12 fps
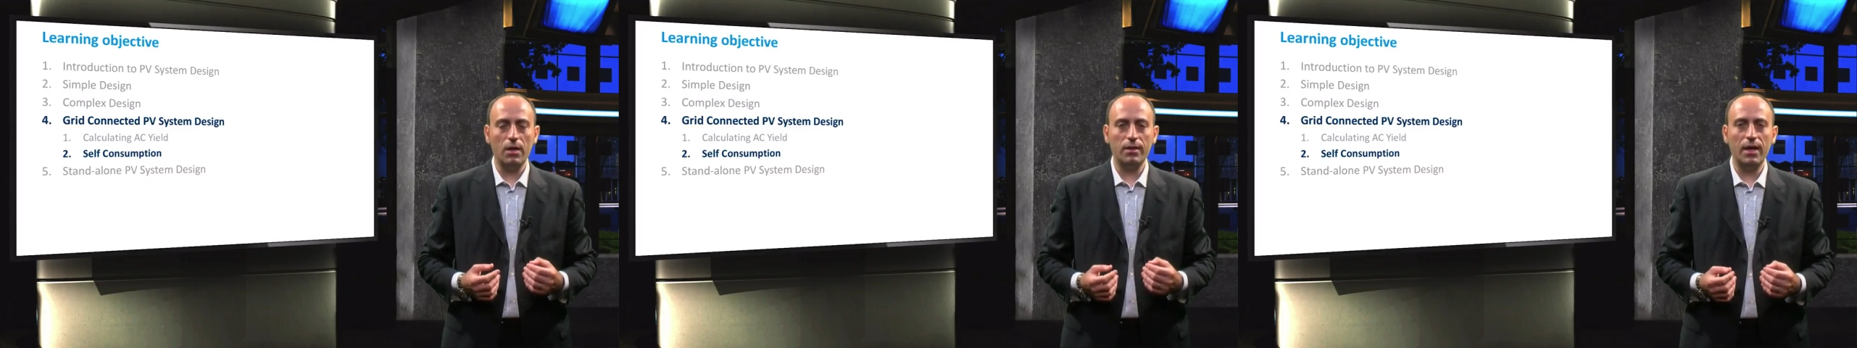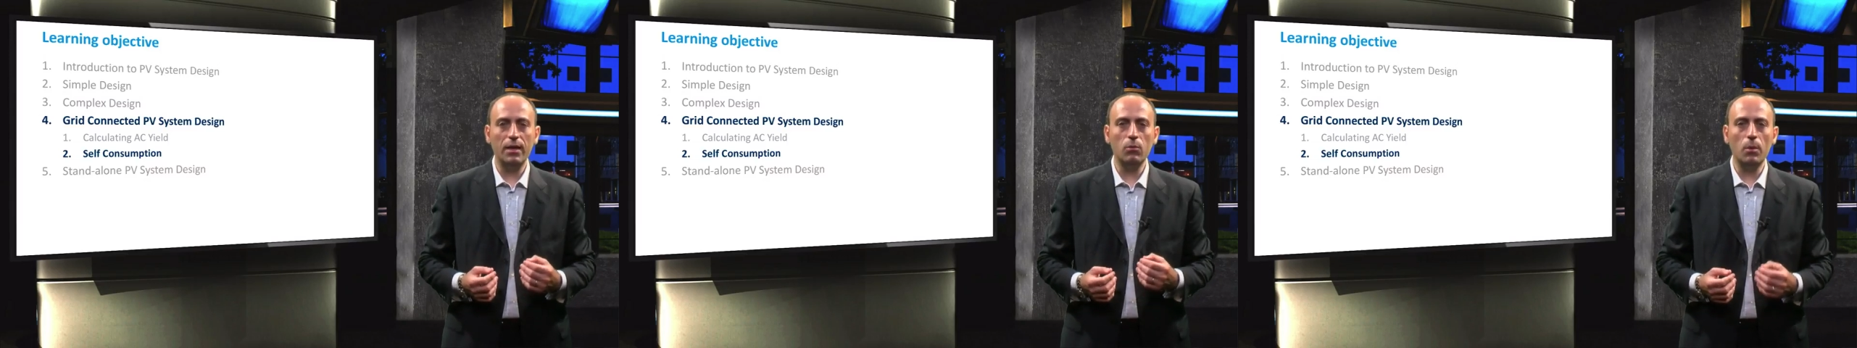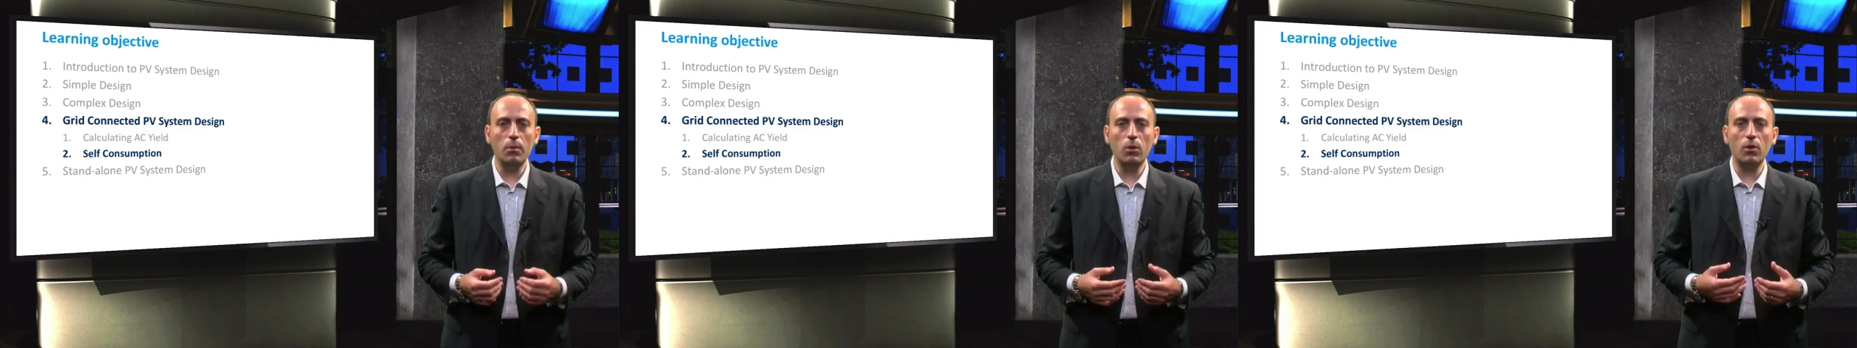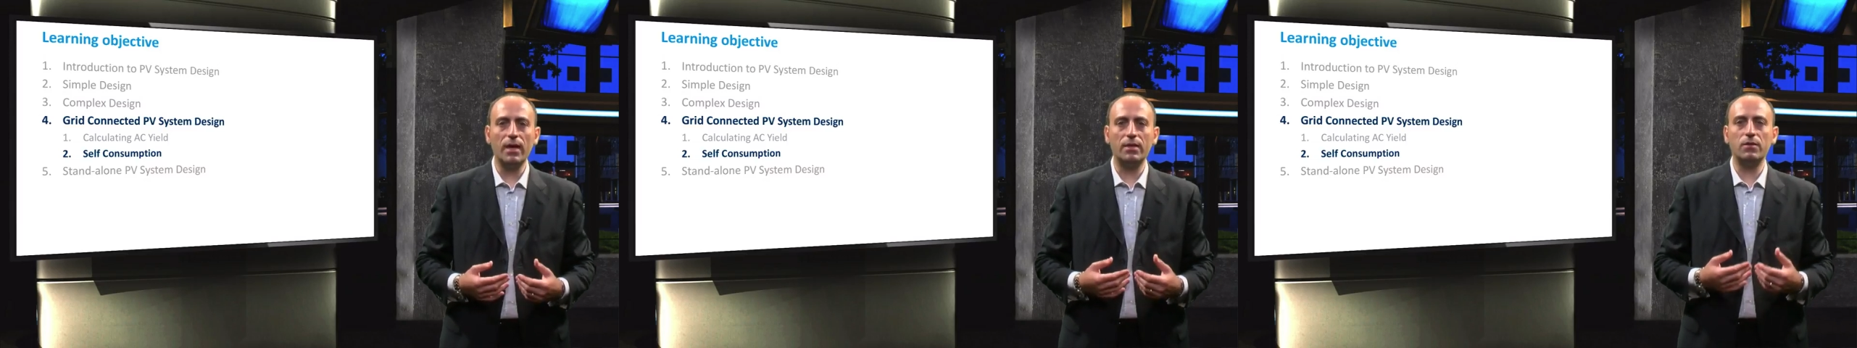then we will
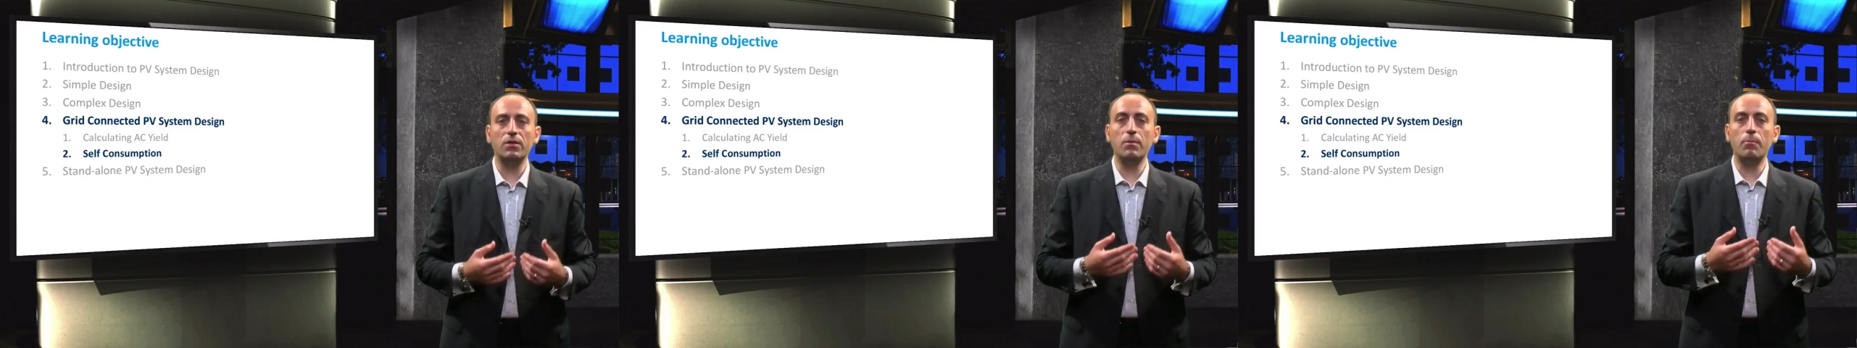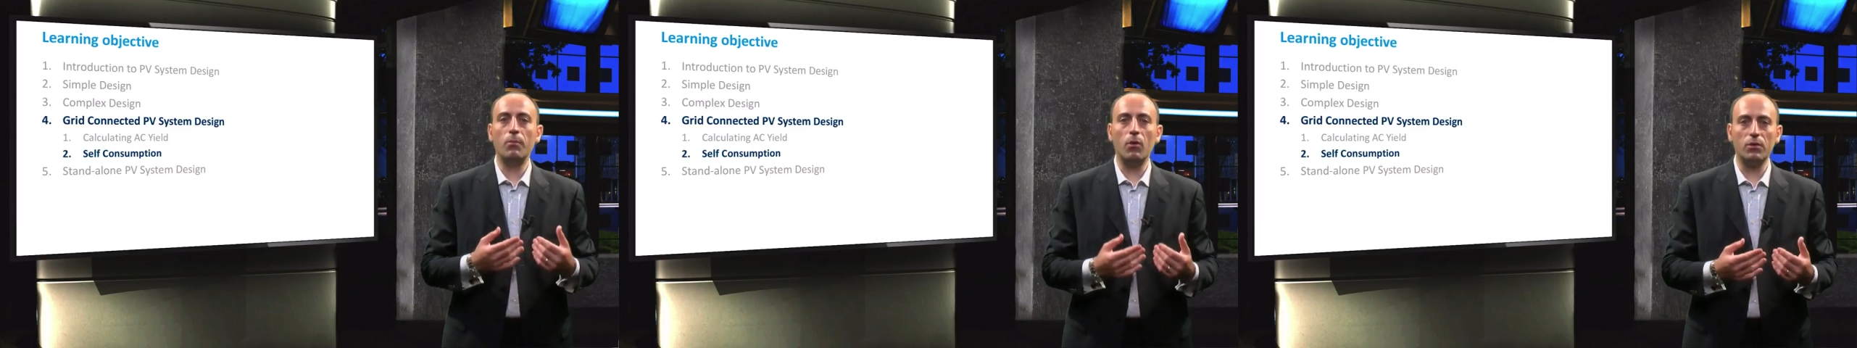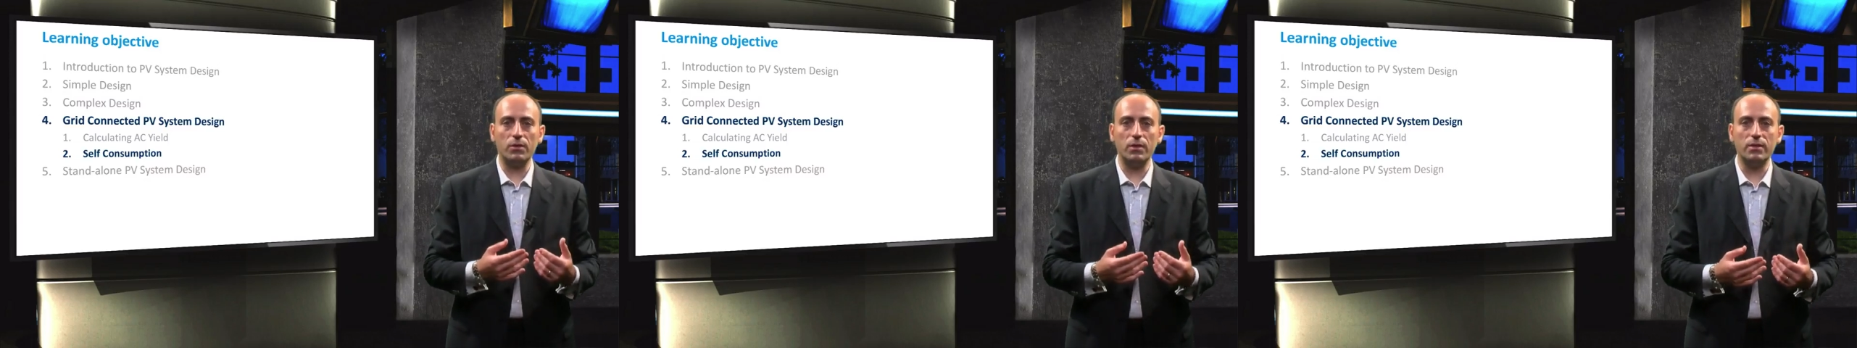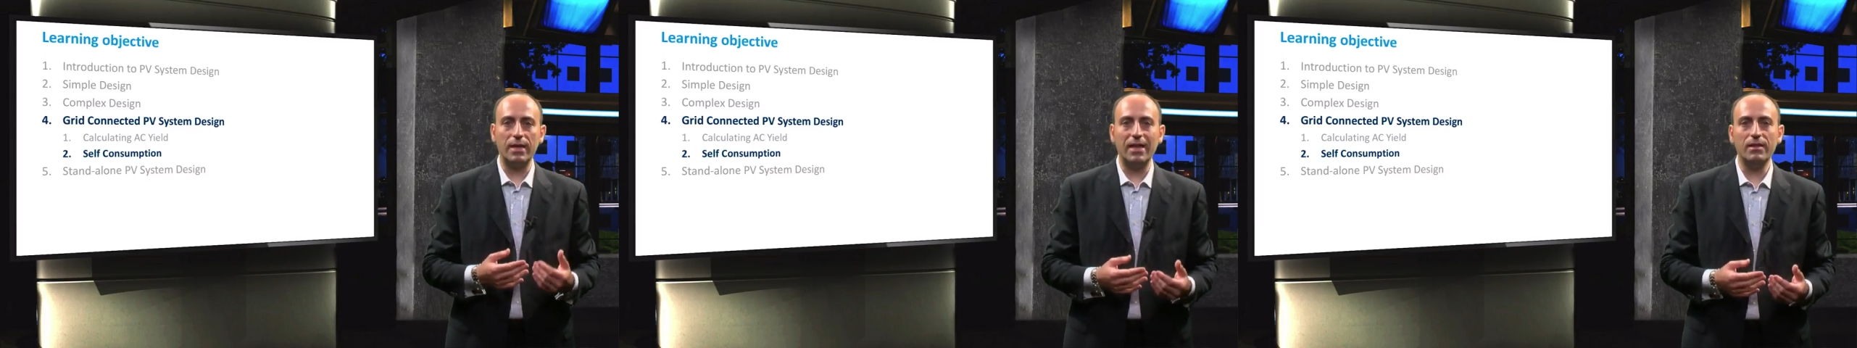look at the
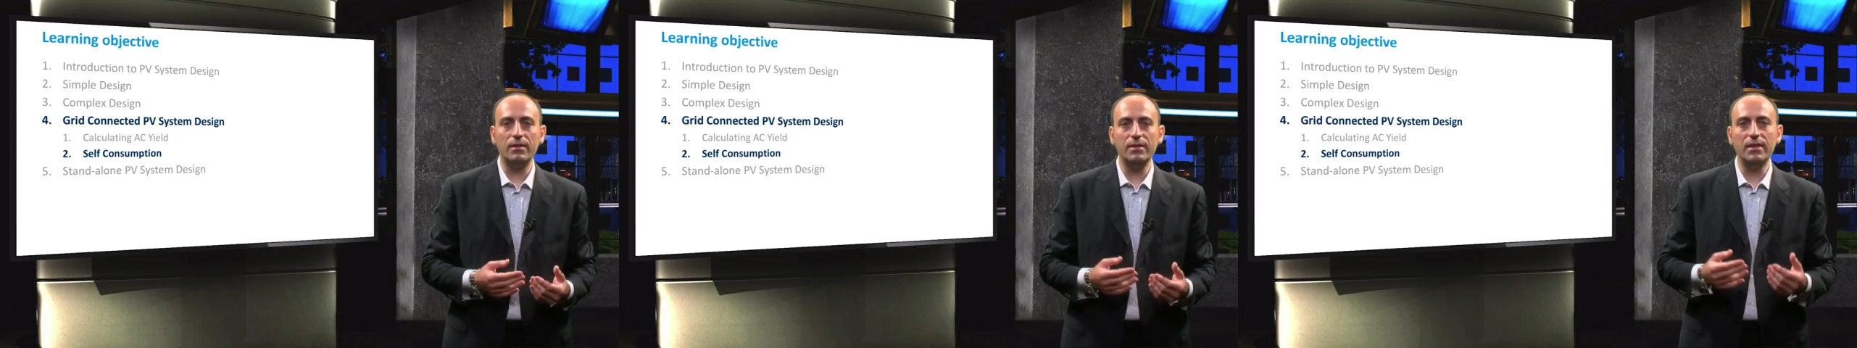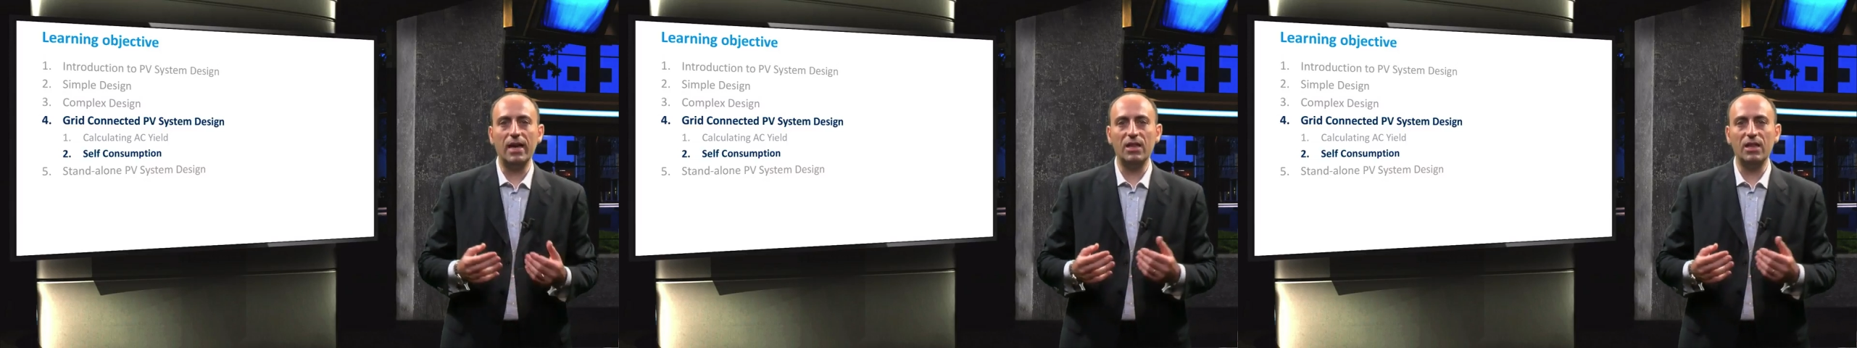importance and the